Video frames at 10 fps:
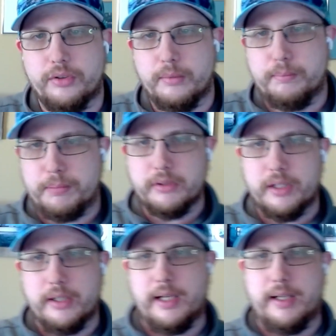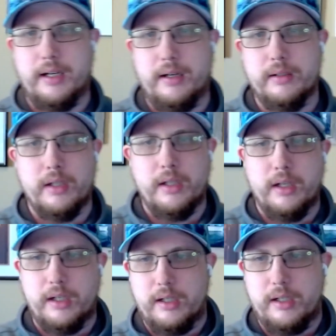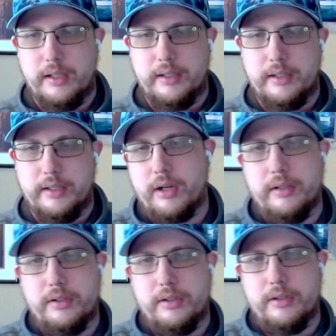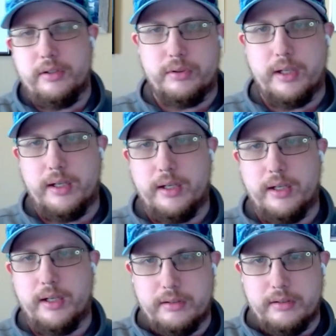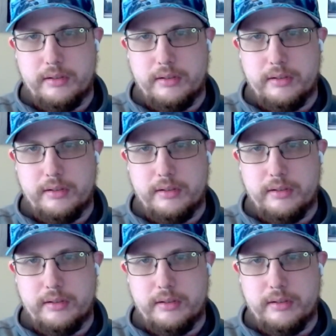So building that out and trying to use that and